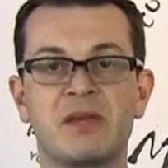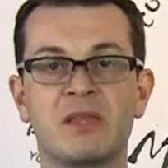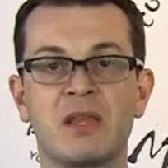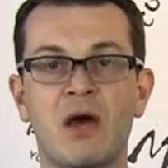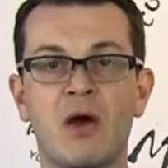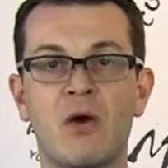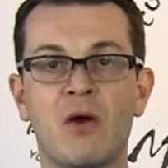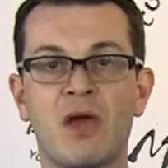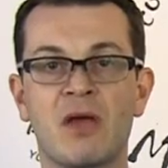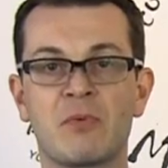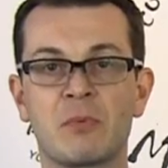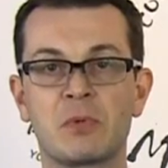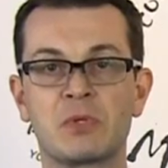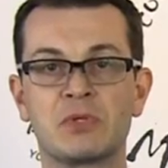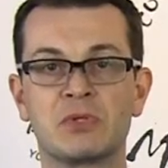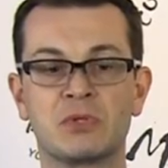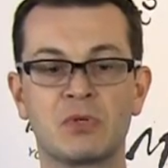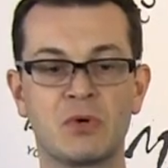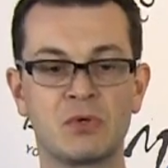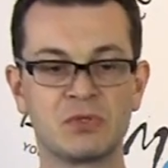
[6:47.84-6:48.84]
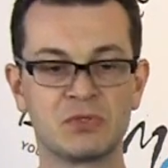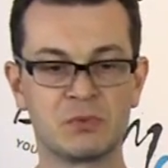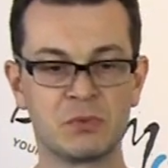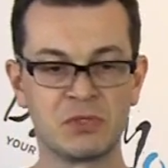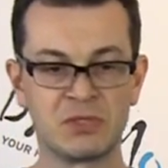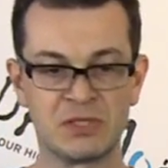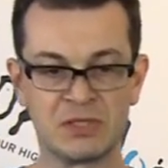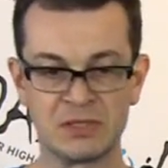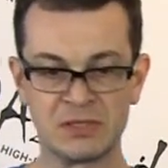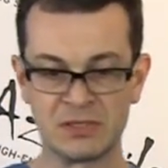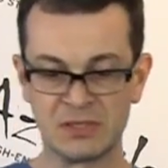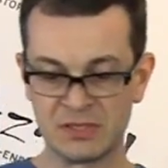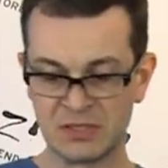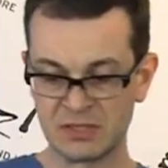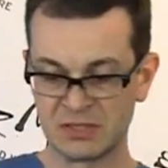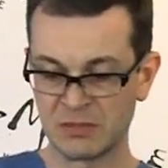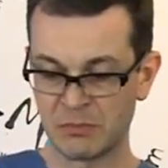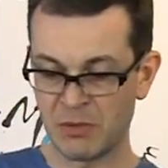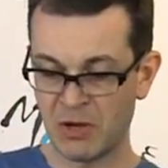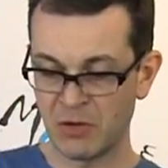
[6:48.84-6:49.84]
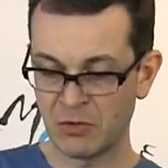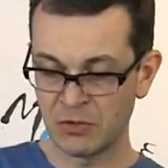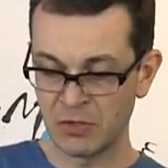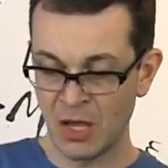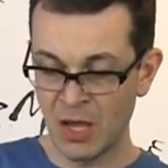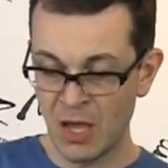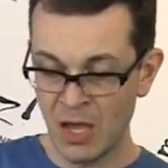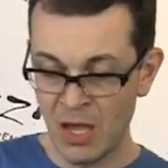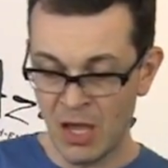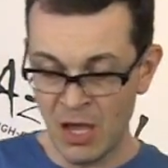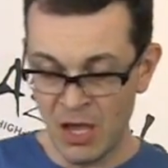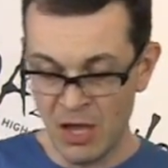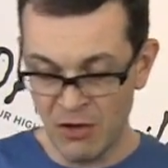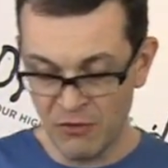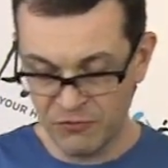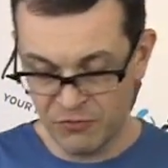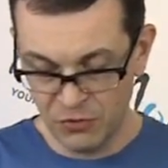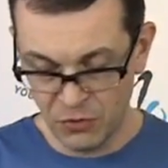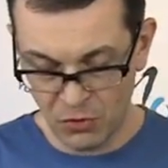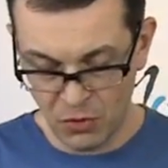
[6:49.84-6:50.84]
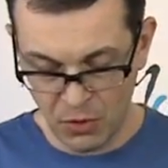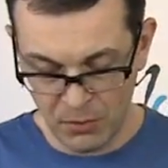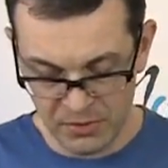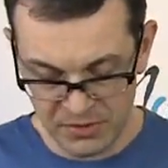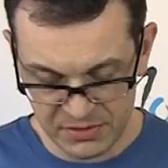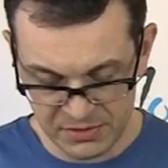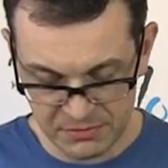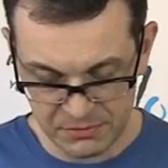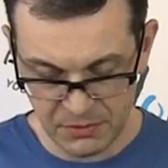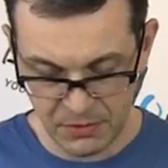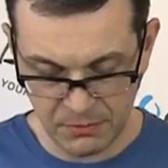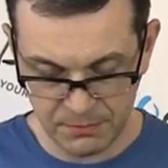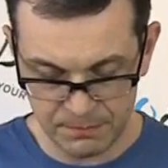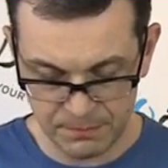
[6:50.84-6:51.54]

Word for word: by now everybody knows what this is about. Few comments.